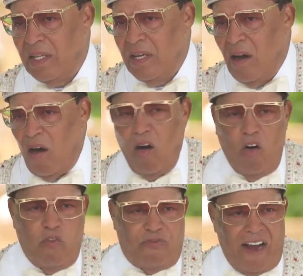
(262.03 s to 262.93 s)
Oh,
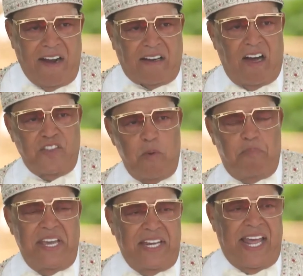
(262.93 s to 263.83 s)
Farrakhan, you're
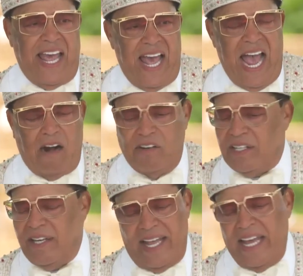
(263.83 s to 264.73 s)
being
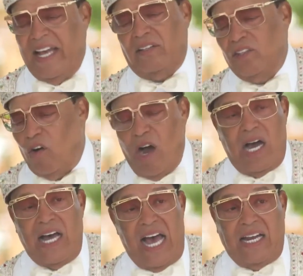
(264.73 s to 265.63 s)
arrogant. Hell no,
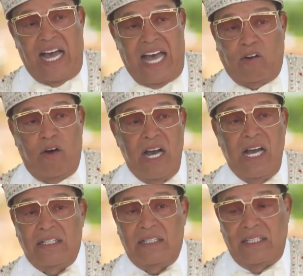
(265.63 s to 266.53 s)
I don't
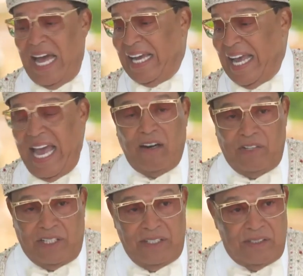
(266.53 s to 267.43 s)
like
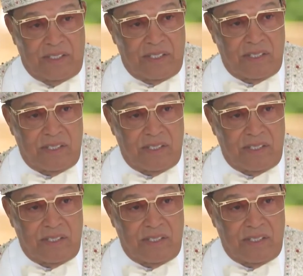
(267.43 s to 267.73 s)
arrogance.